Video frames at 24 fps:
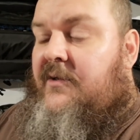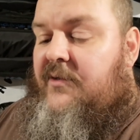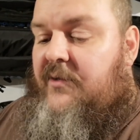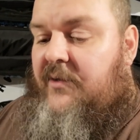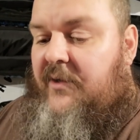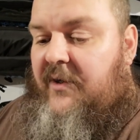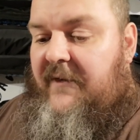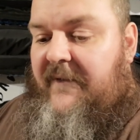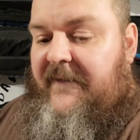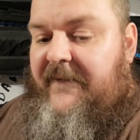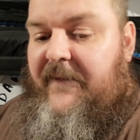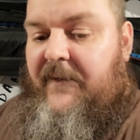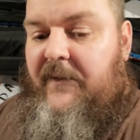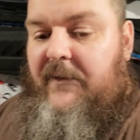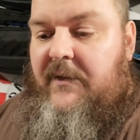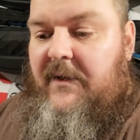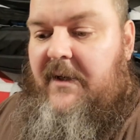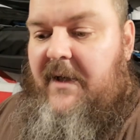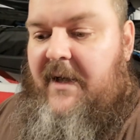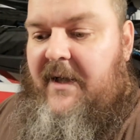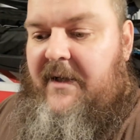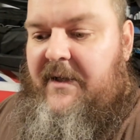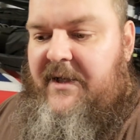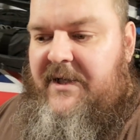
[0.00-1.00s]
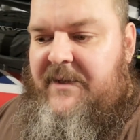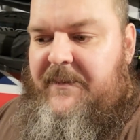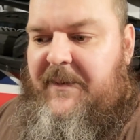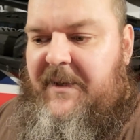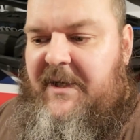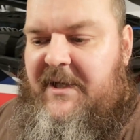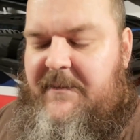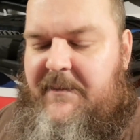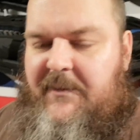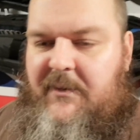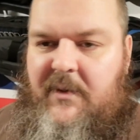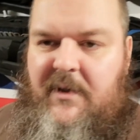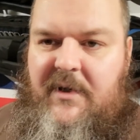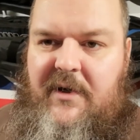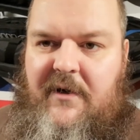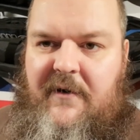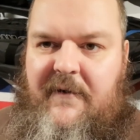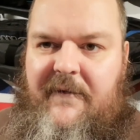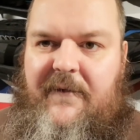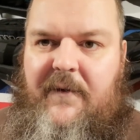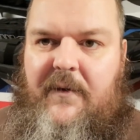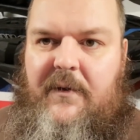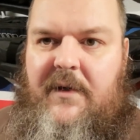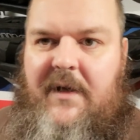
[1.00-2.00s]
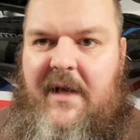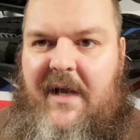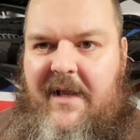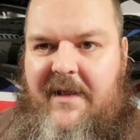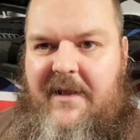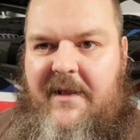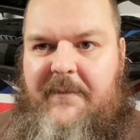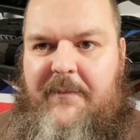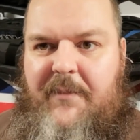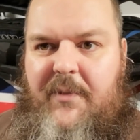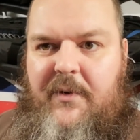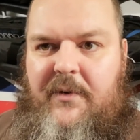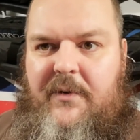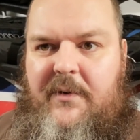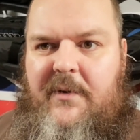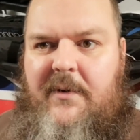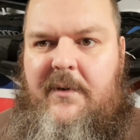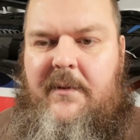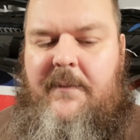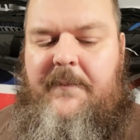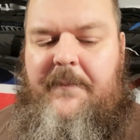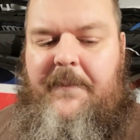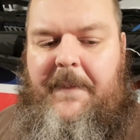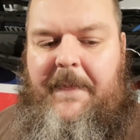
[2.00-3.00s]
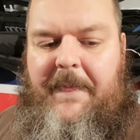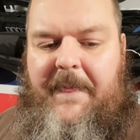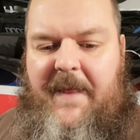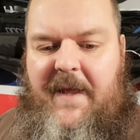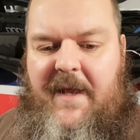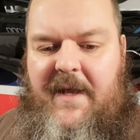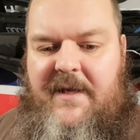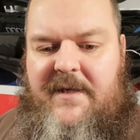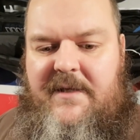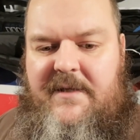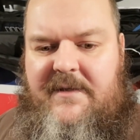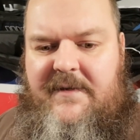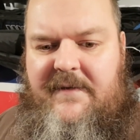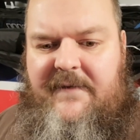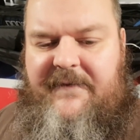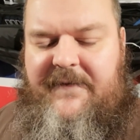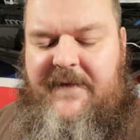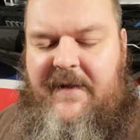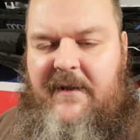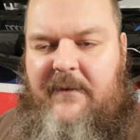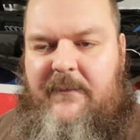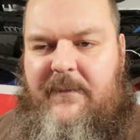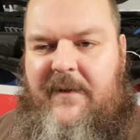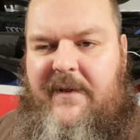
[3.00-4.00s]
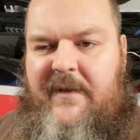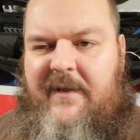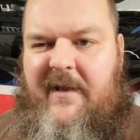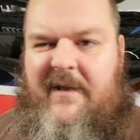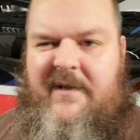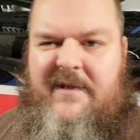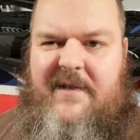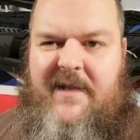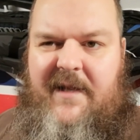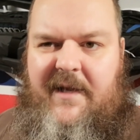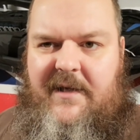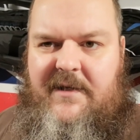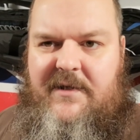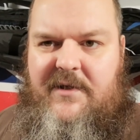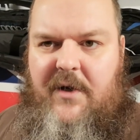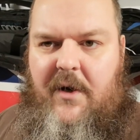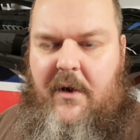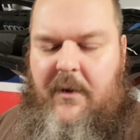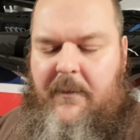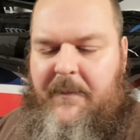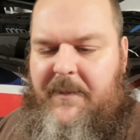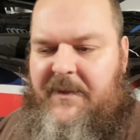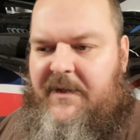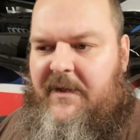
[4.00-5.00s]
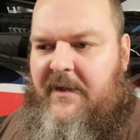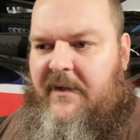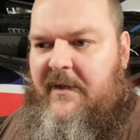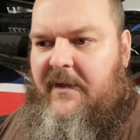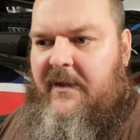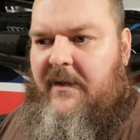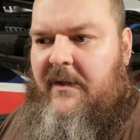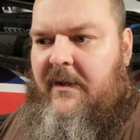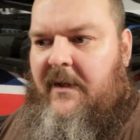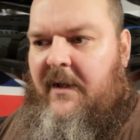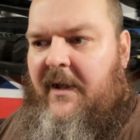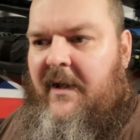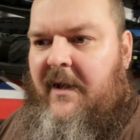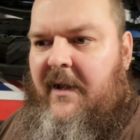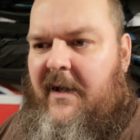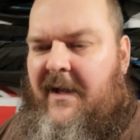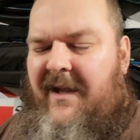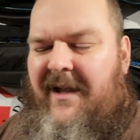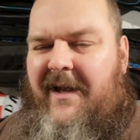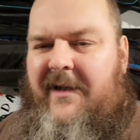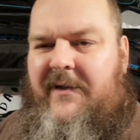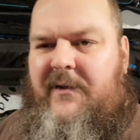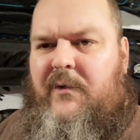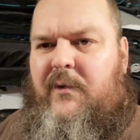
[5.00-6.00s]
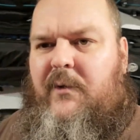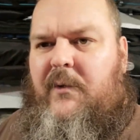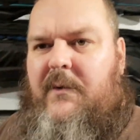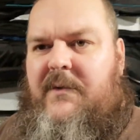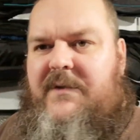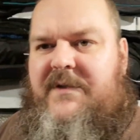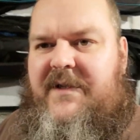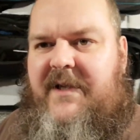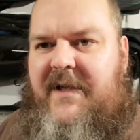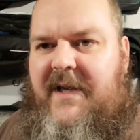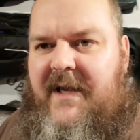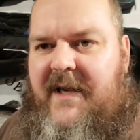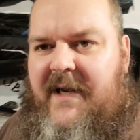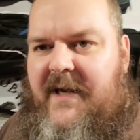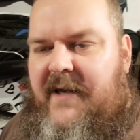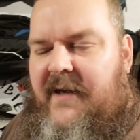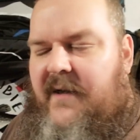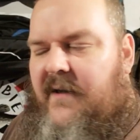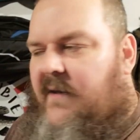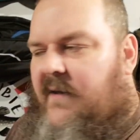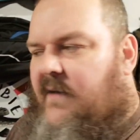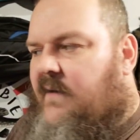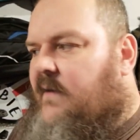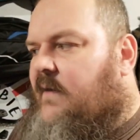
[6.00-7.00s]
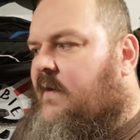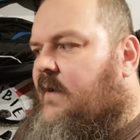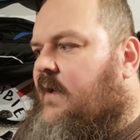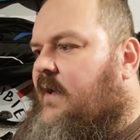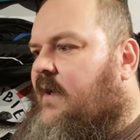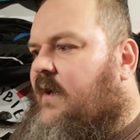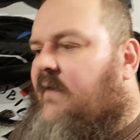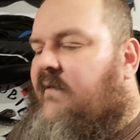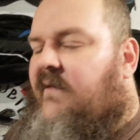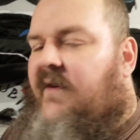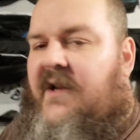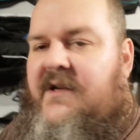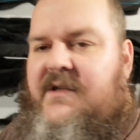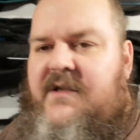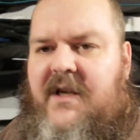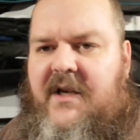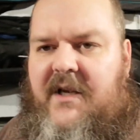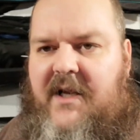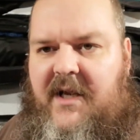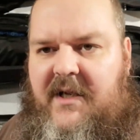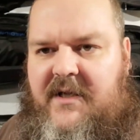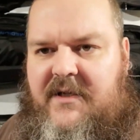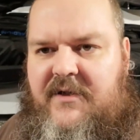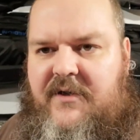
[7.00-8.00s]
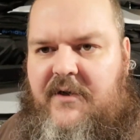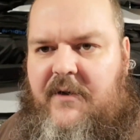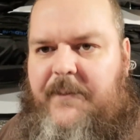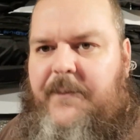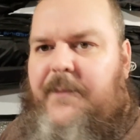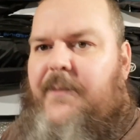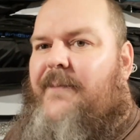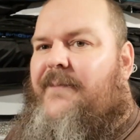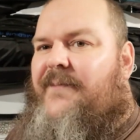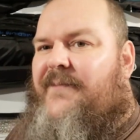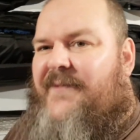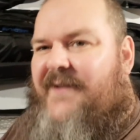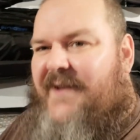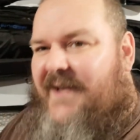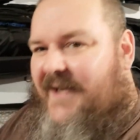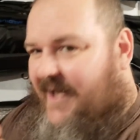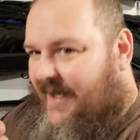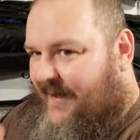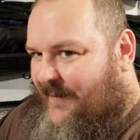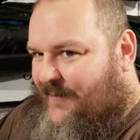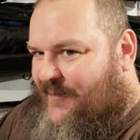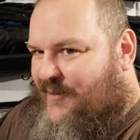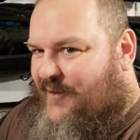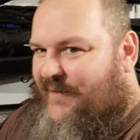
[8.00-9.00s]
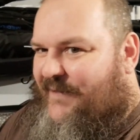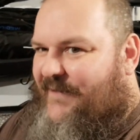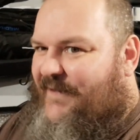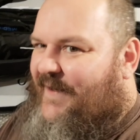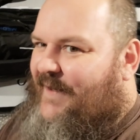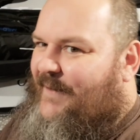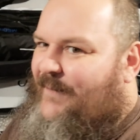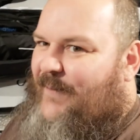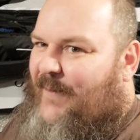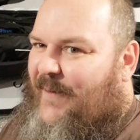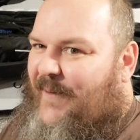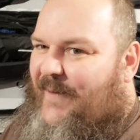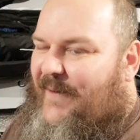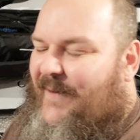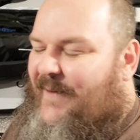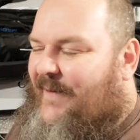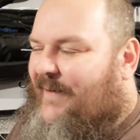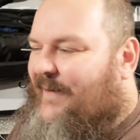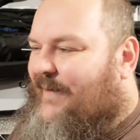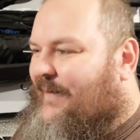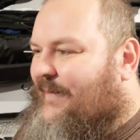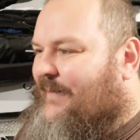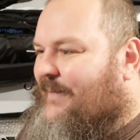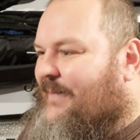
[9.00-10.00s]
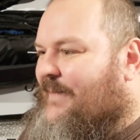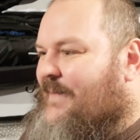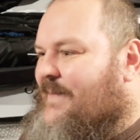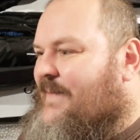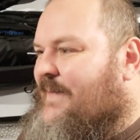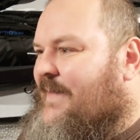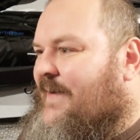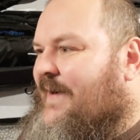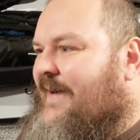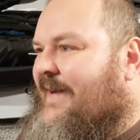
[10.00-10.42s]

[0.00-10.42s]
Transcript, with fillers: So your foot and the space between your foot and the boot is filled with this thick sock material. It holds the air, eventually it heats up, keeps your feet warm